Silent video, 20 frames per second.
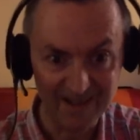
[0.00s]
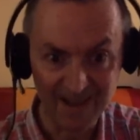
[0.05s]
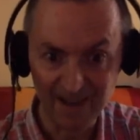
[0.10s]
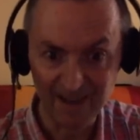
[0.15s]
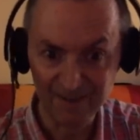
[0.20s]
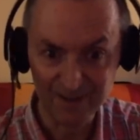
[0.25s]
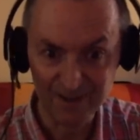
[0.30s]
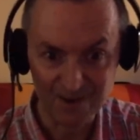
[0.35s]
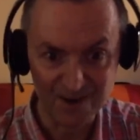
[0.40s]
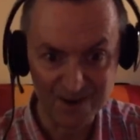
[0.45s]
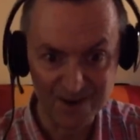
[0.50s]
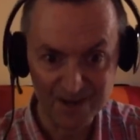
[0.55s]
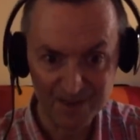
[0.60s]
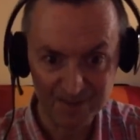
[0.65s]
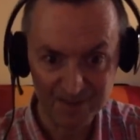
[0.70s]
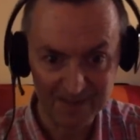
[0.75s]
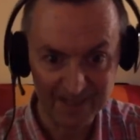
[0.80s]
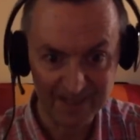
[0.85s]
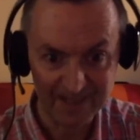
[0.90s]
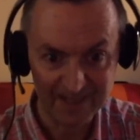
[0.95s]
after an
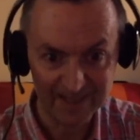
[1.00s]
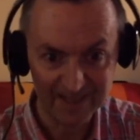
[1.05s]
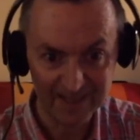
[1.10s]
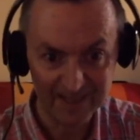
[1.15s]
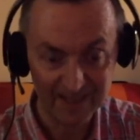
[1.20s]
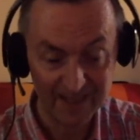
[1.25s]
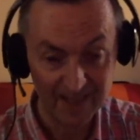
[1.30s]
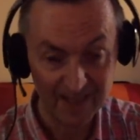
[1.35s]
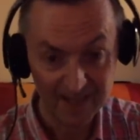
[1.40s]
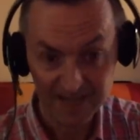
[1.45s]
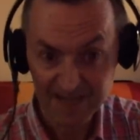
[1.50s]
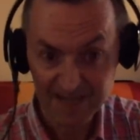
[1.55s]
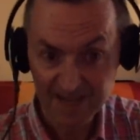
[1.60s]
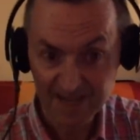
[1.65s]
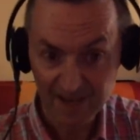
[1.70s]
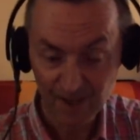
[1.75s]
update, yeah.